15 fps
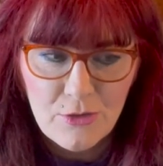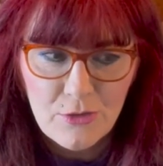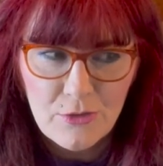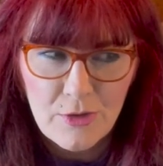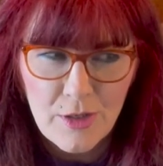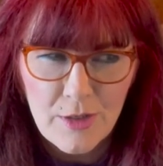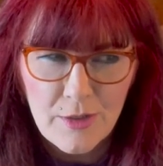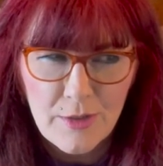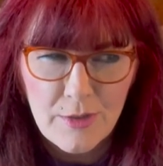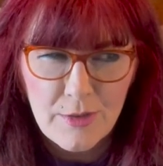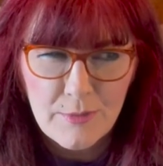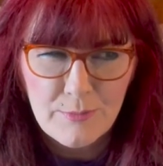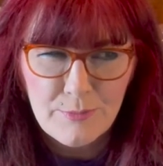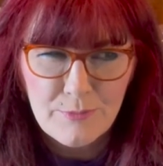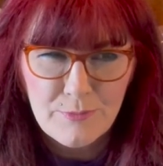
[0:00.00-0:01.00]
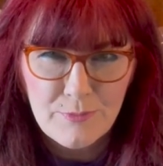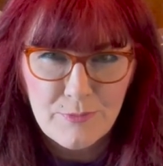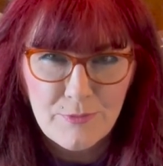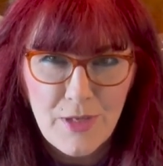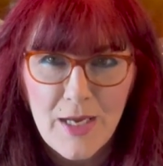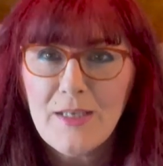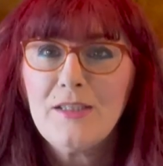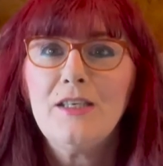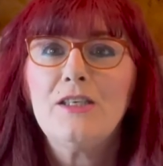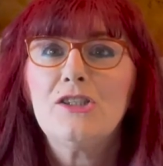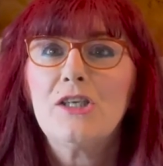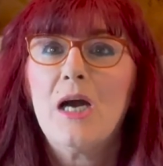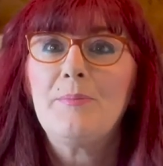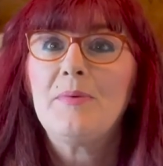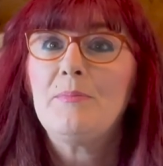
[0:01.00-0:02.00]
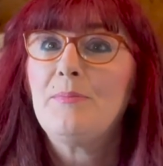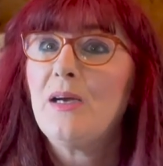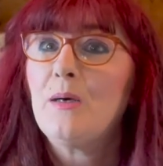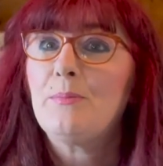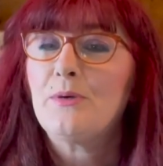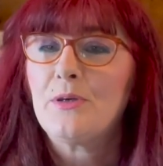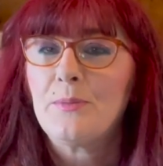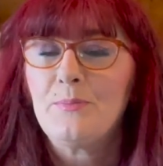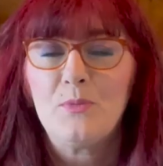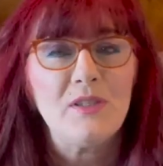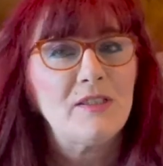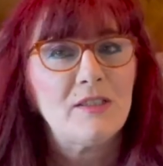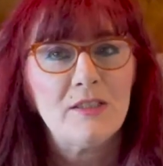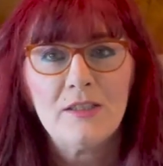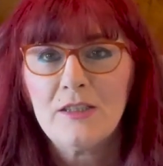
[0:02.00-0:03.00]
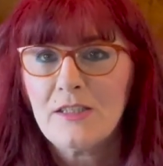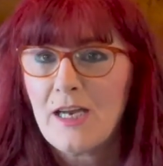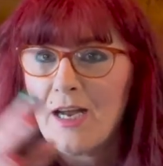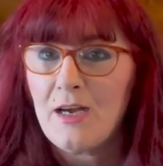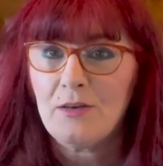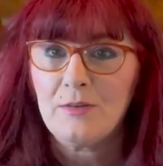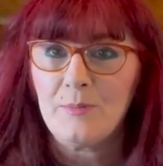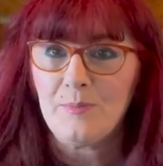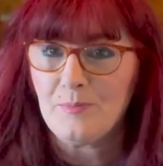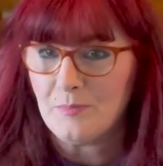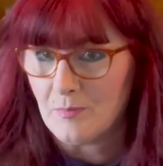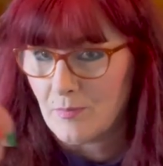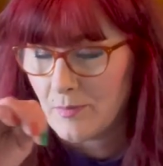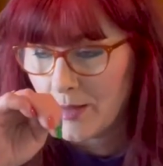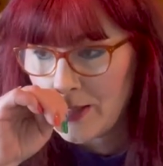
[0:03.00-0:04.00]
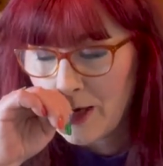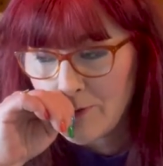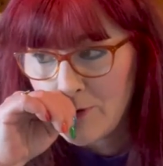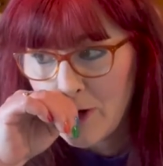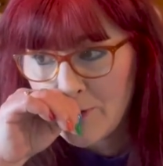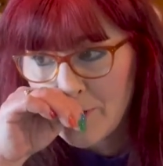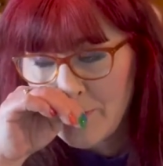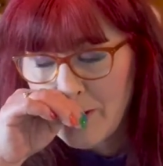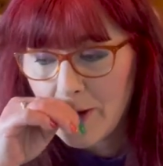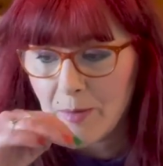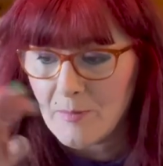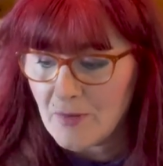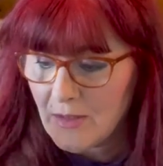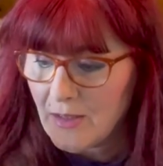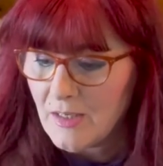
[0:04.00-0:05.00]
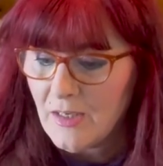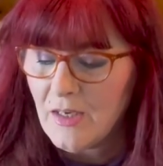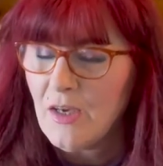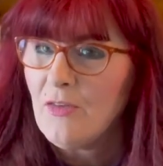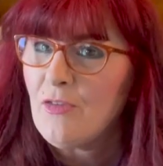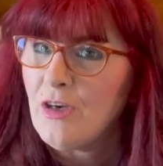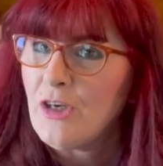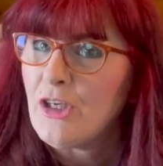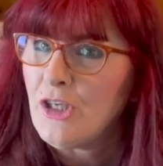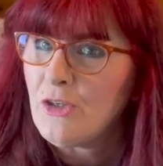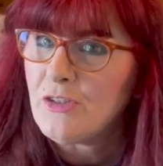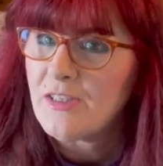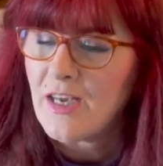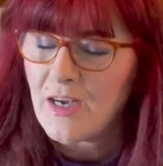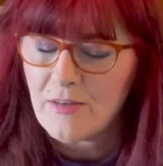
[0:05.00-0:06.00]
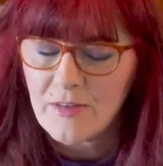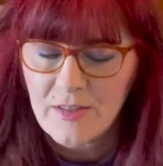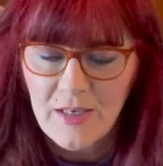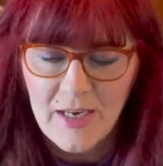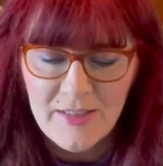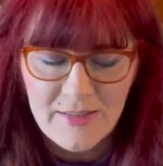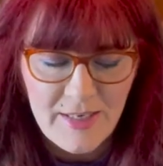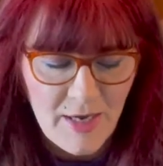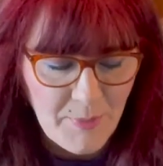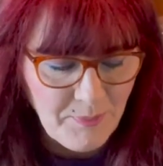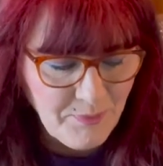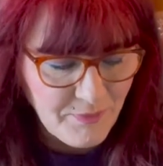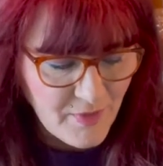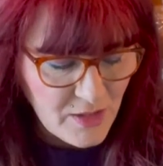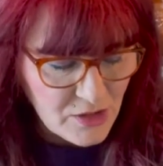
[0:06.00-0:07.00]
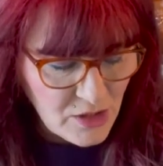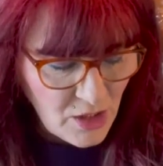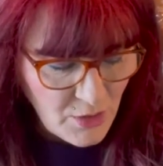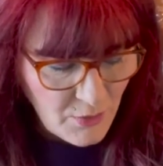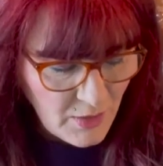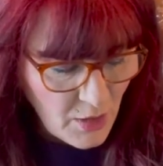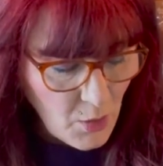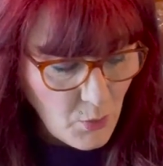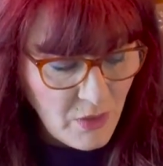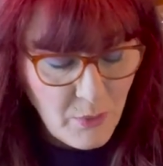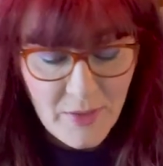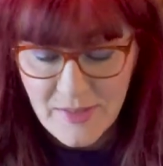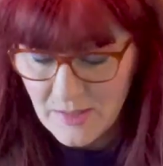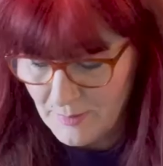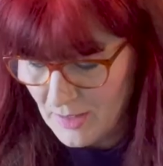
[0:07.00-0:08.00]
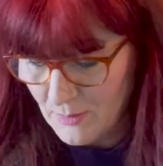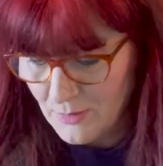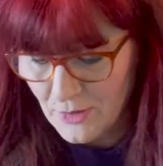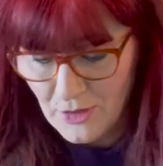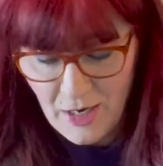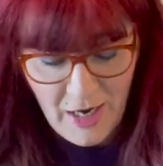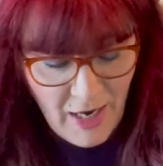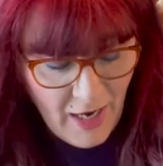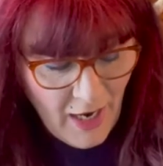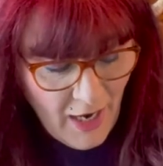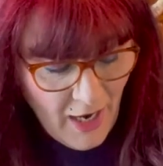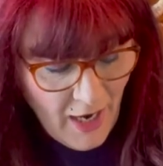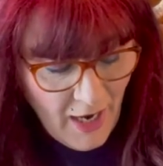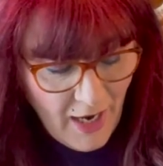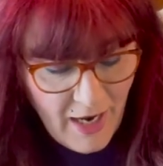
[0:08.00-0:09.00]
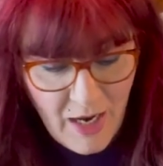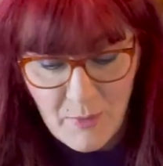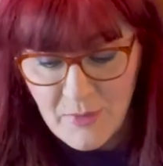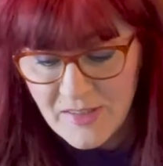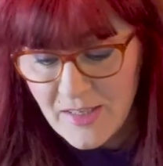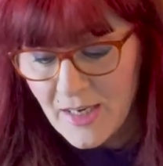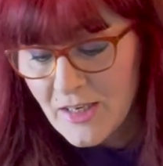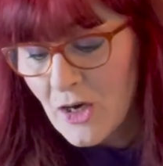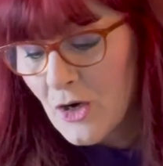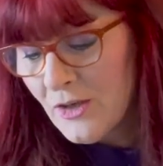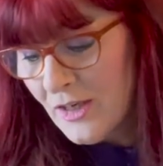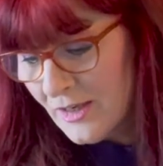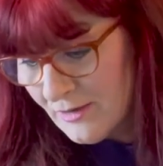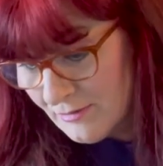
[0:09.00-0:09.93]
a antique shop in Belper, which is a little town not far from here. Very cute town, nice town. So we went to Belper, and we decided to go to an